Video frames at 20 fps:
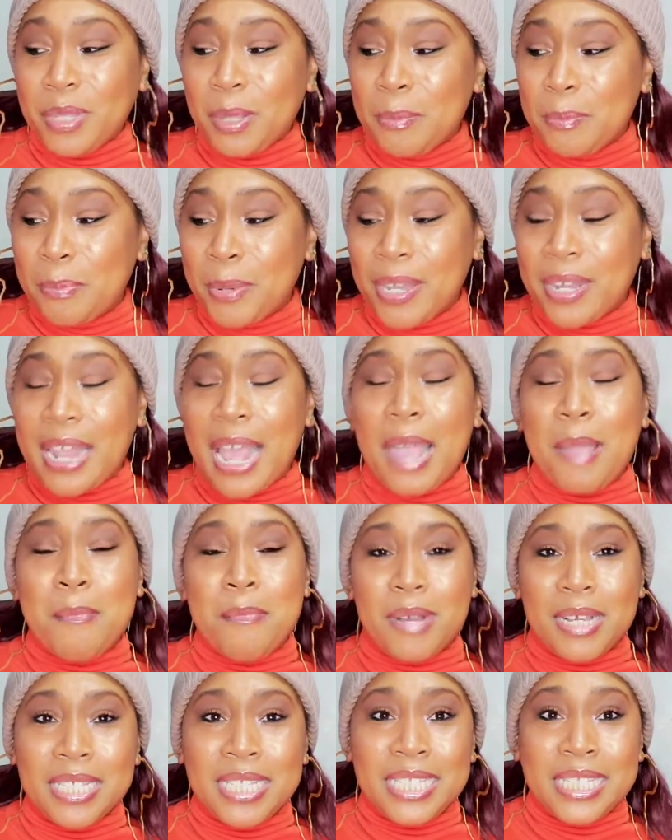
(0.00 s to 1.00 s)
But I
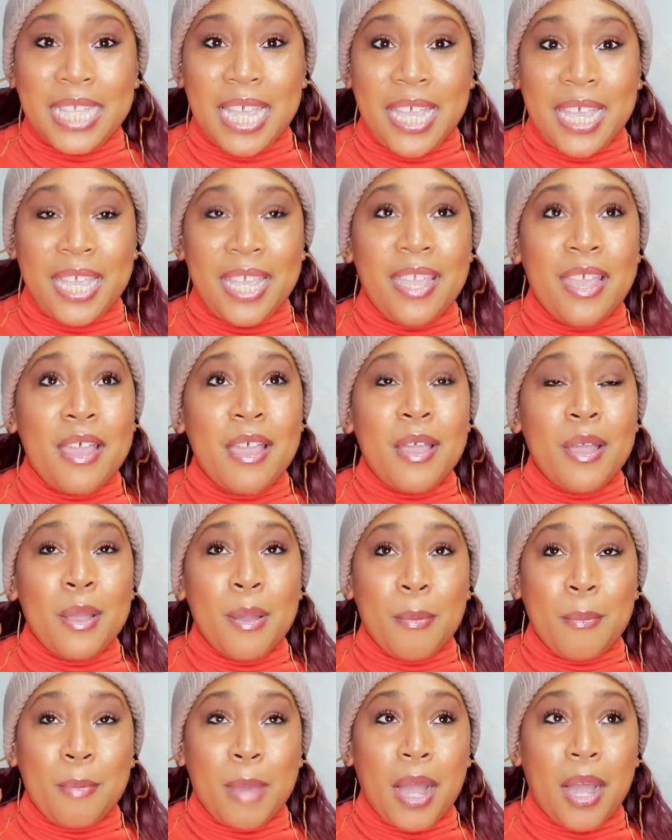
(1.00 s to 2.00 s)
must say,
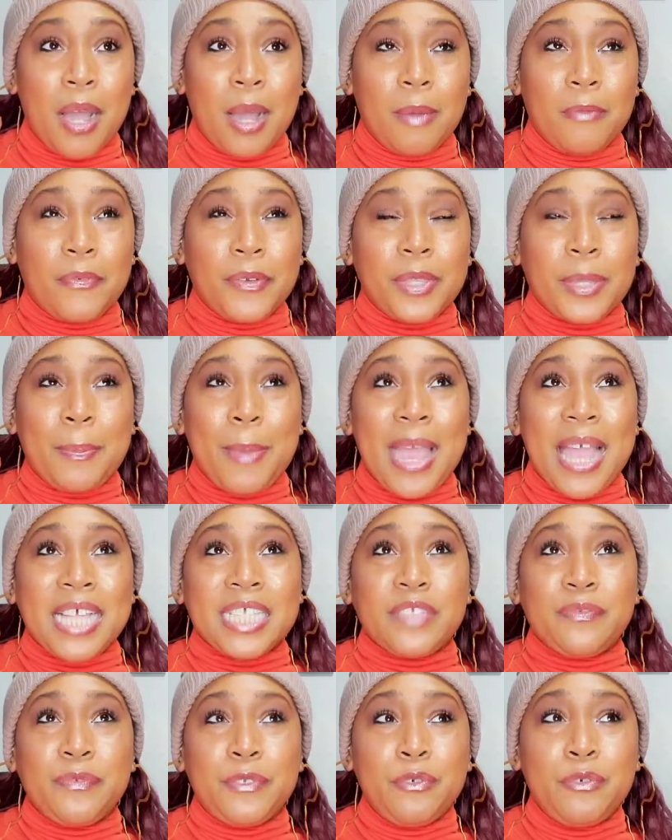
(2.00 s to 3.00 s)
for the
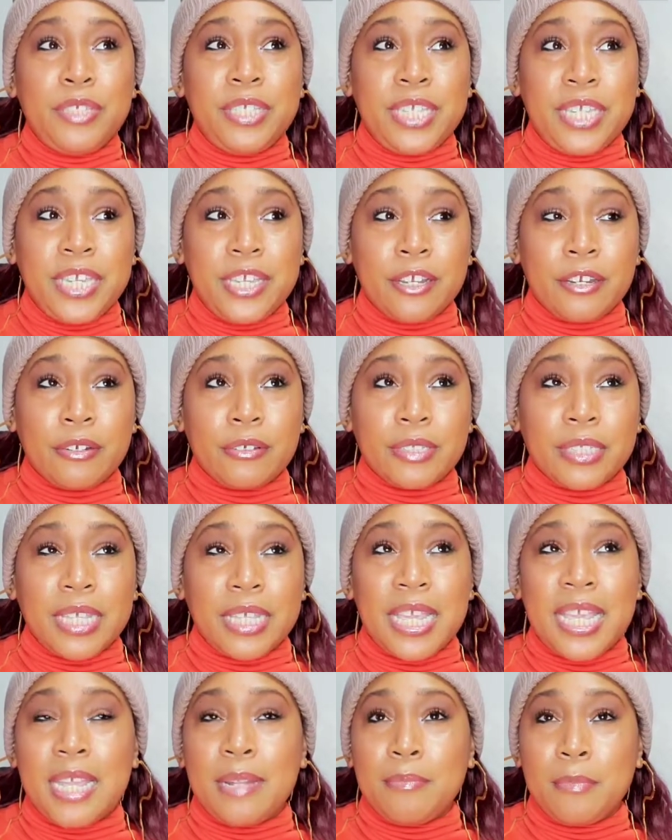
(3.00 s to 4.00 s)
past few years
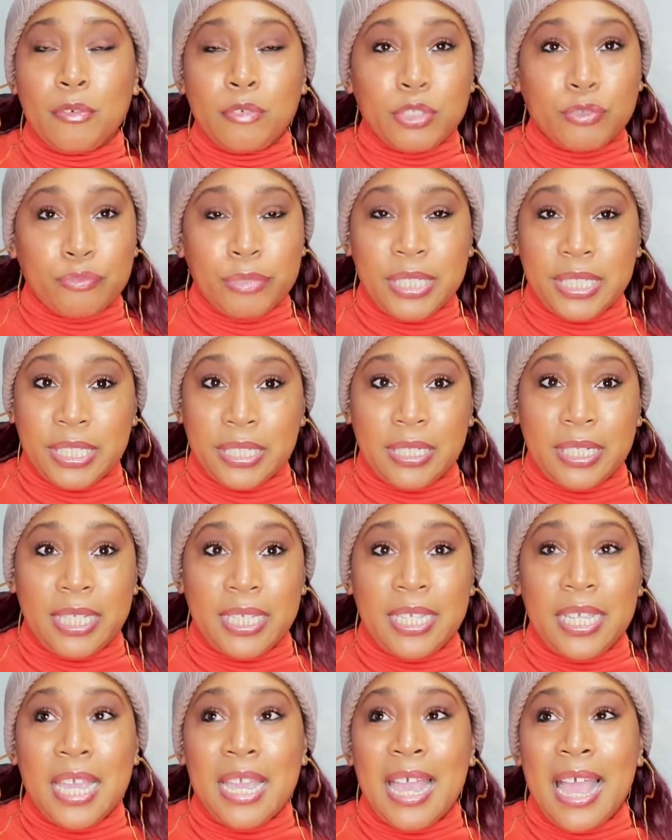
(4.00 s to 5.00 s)
and most
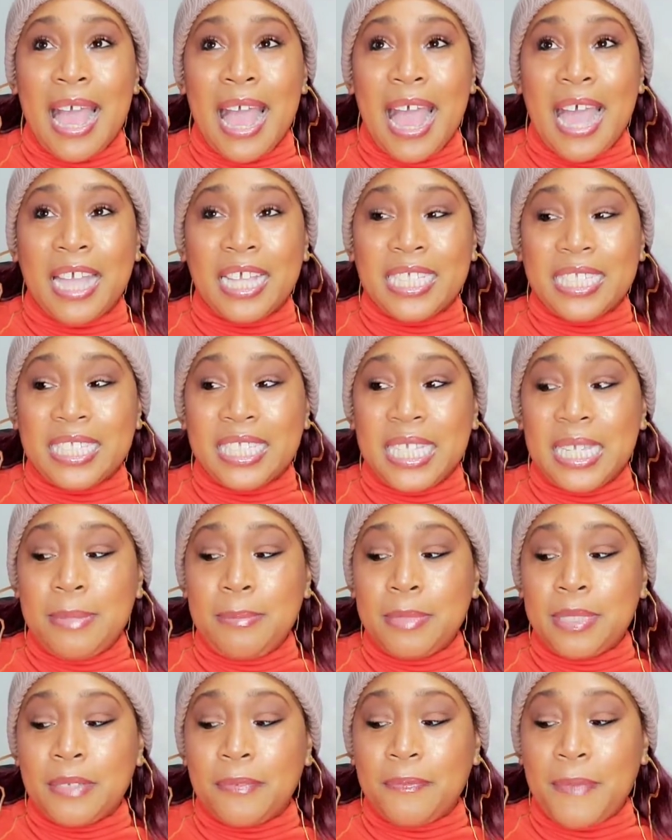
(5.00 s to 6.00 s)
recently, I
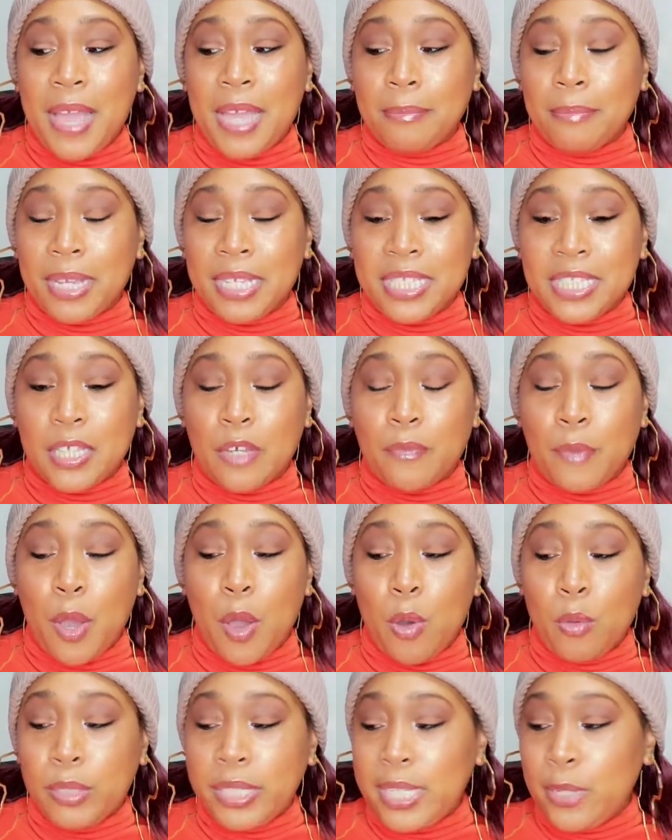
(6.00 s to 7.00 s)
seem to find myself
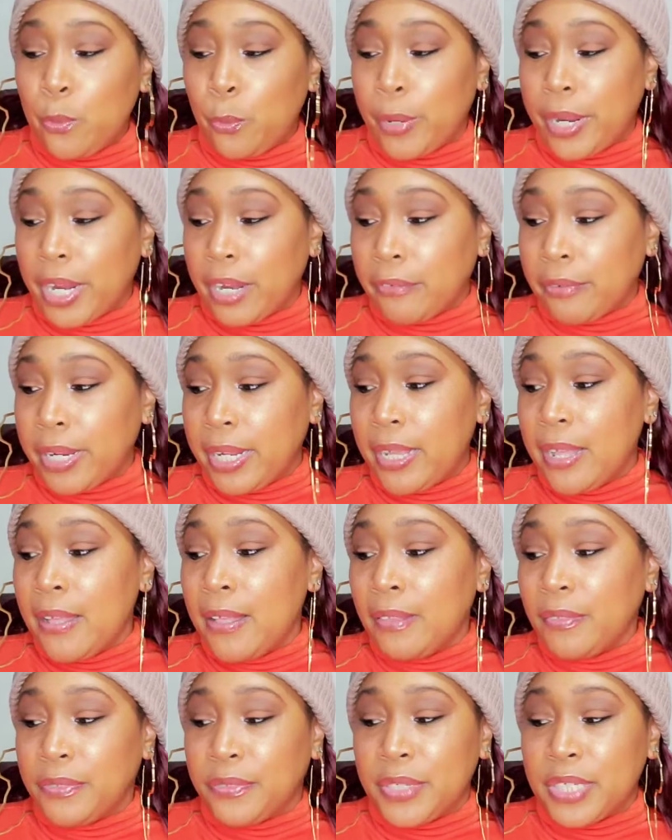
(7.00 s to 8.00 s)
only wearing
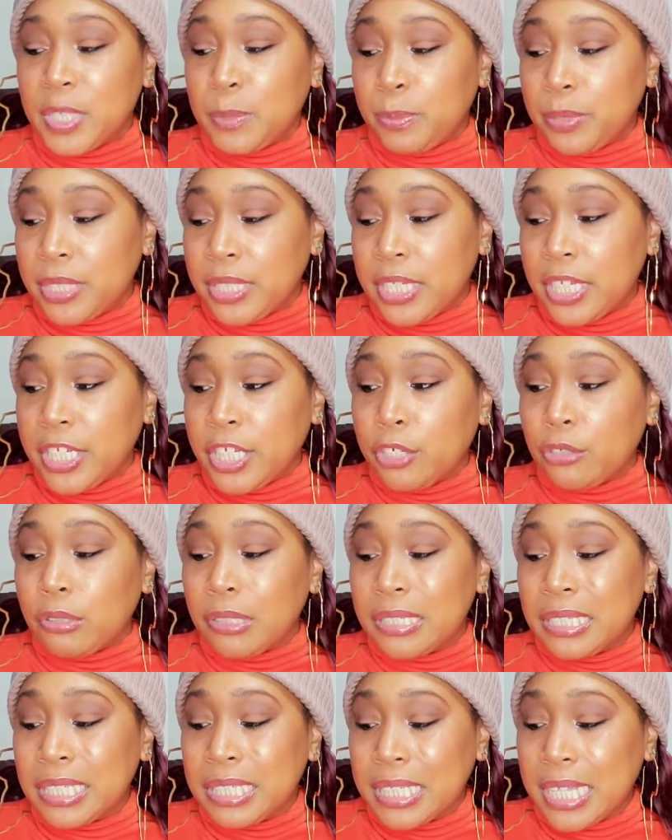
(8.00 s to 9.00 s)
this
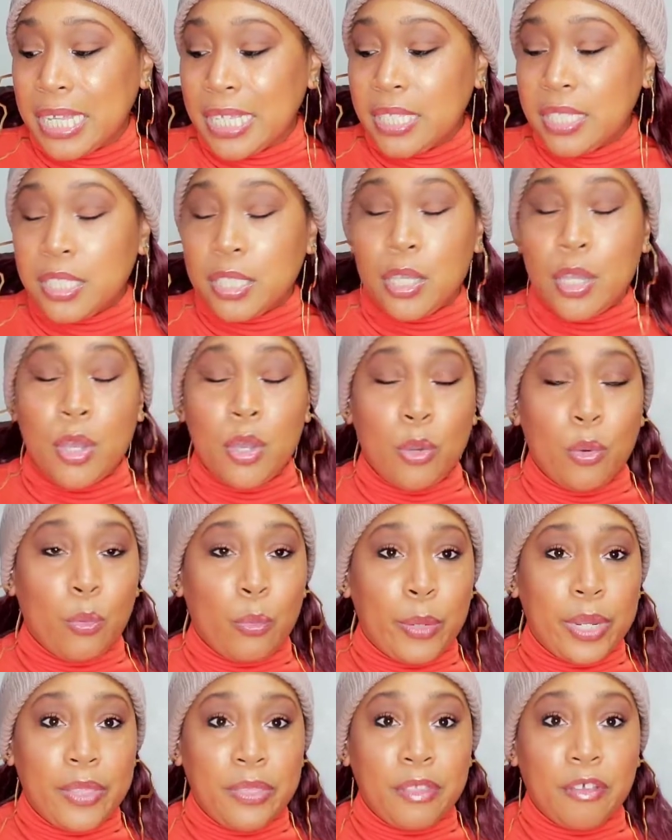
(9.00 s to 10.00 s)
particular scent
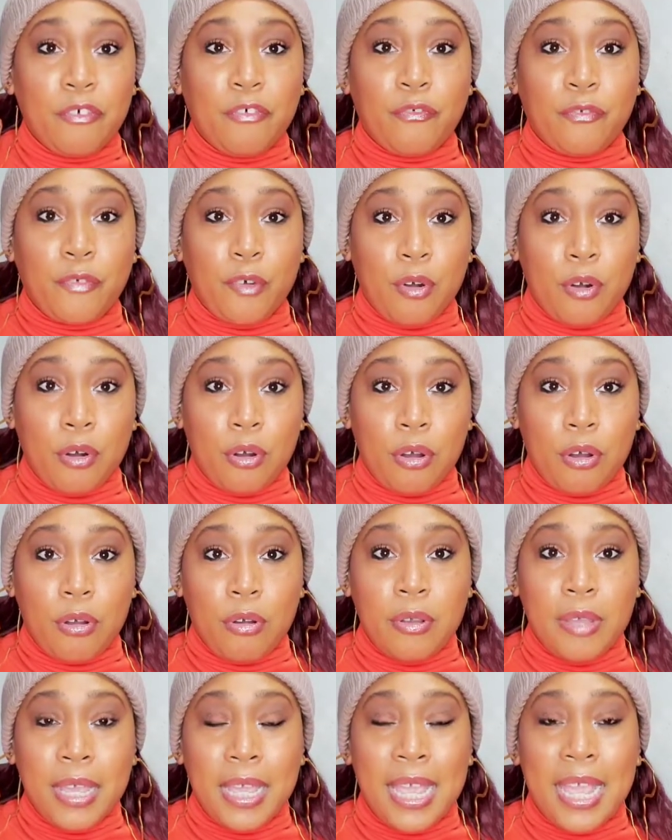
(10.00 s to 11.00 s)
when the
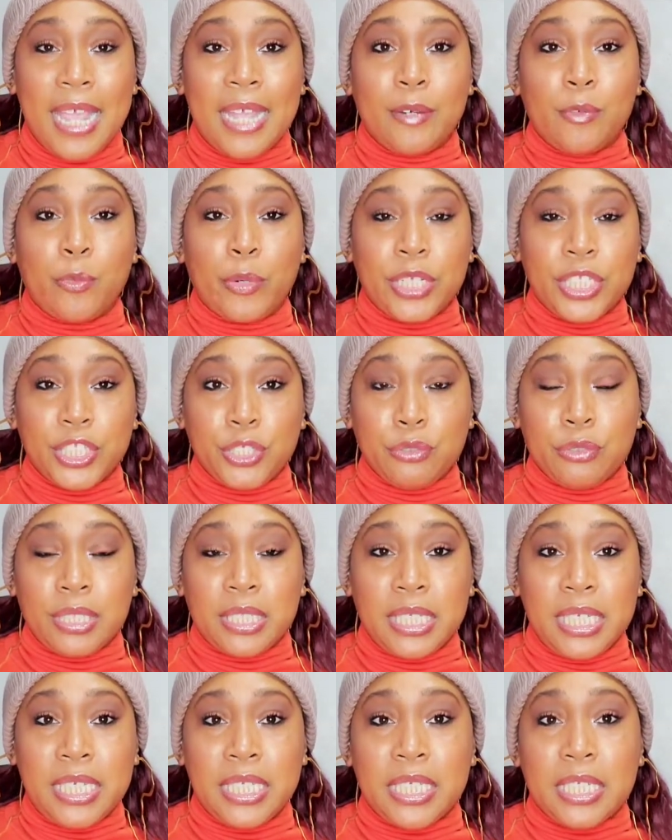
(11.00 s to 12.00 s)
fall and winter
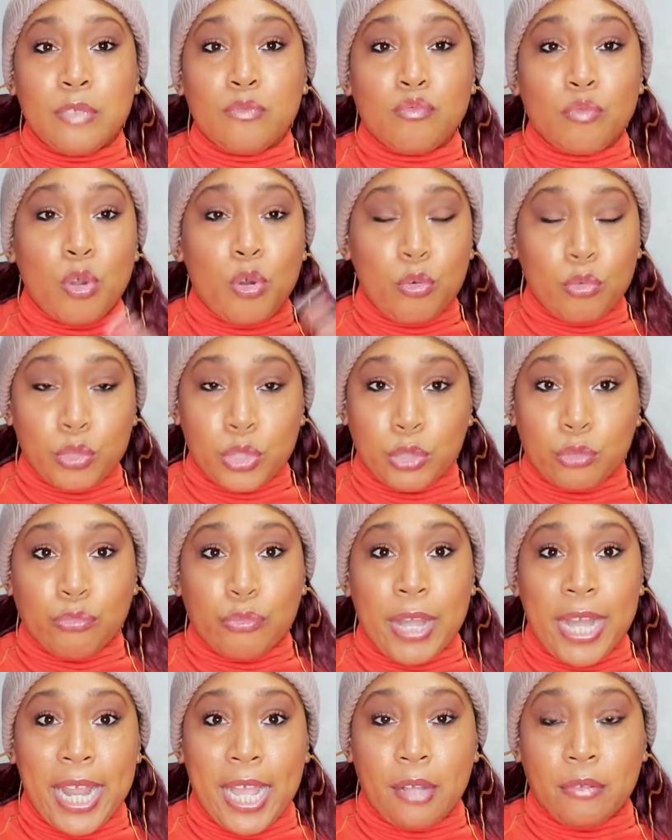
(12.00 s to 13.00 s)
season rolls
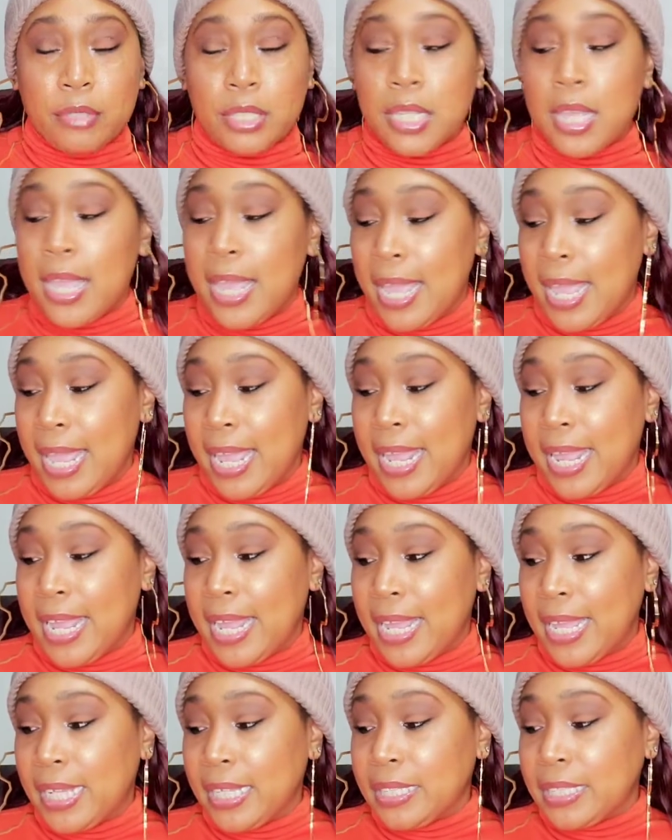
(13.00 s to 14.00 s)
around.
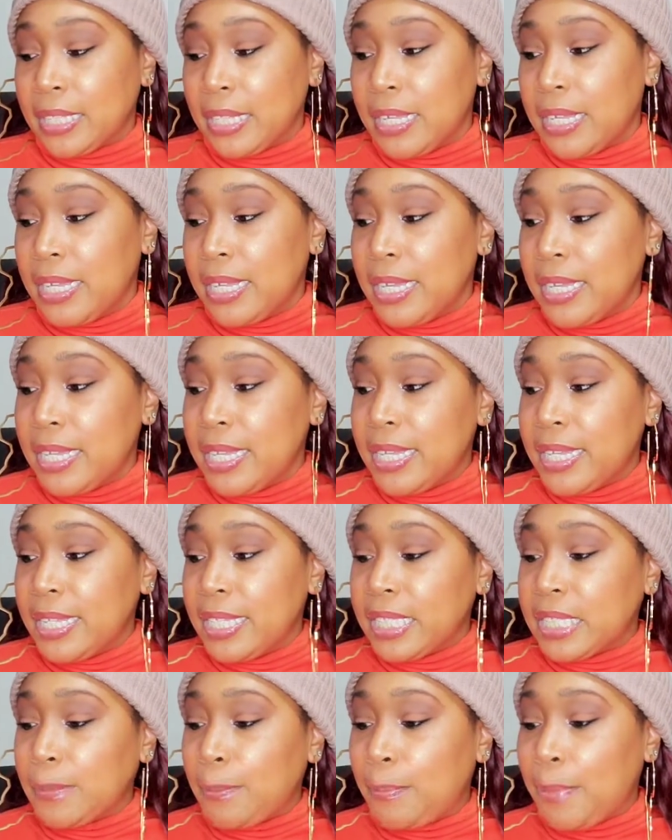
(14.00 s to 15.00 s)
And it
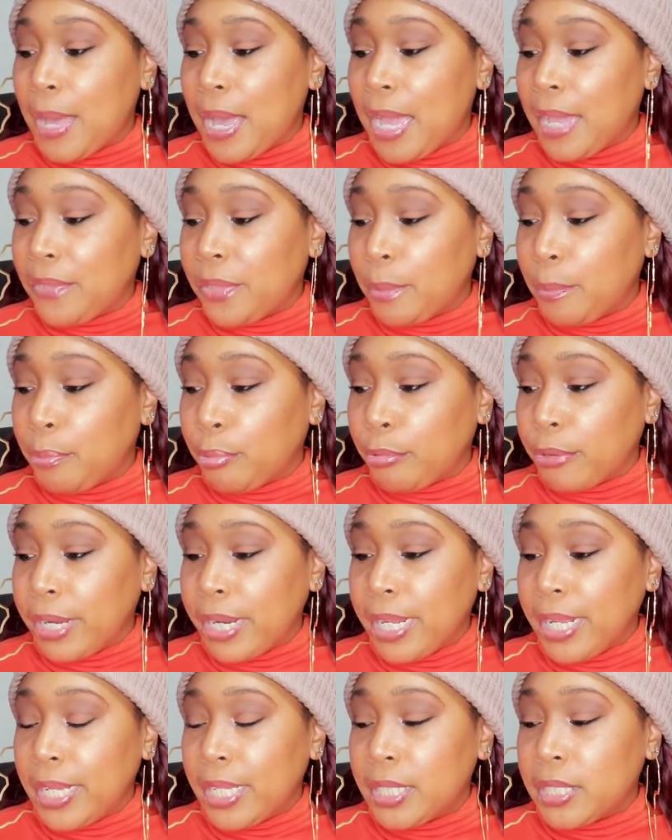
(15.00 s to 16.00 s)
is by the
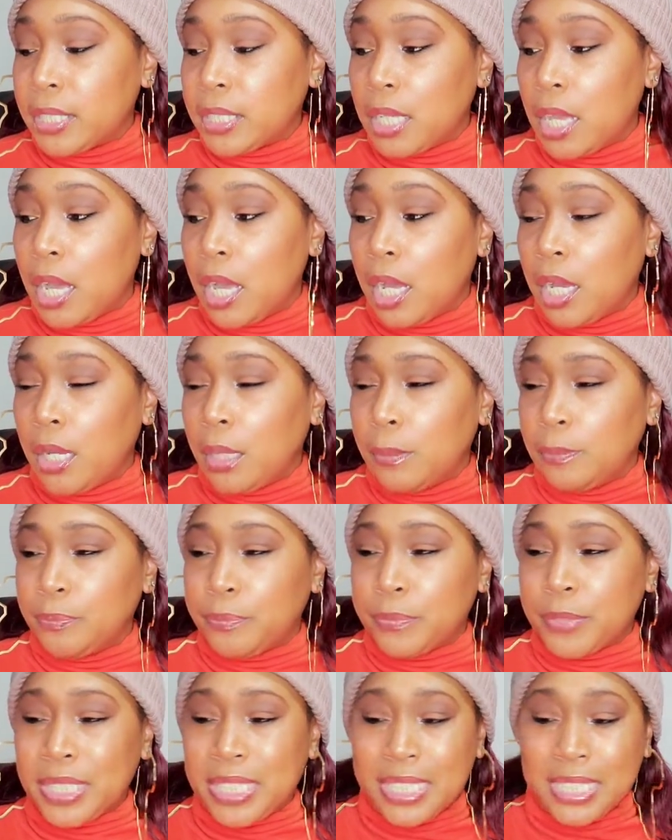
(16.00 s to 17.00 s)
brand
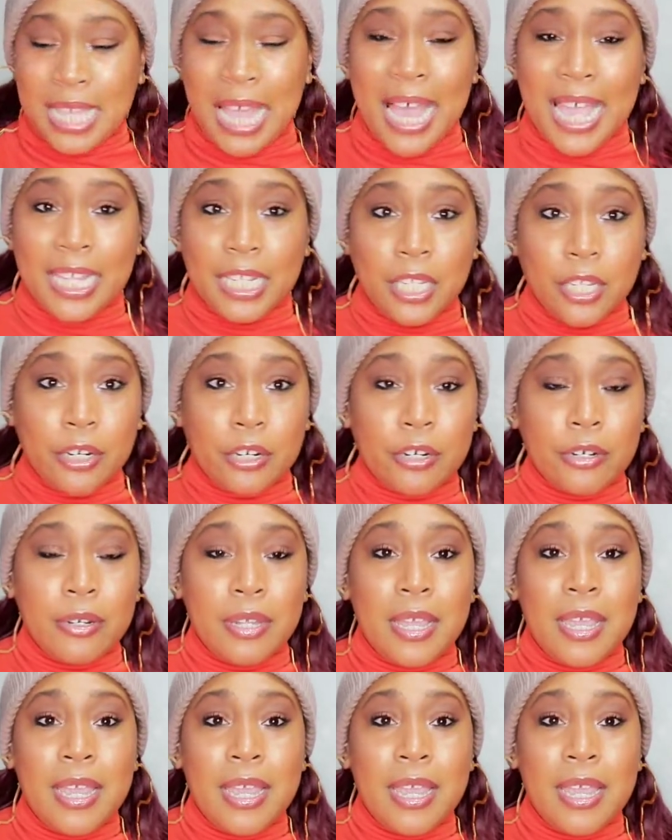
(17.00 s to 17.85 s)
Skylar.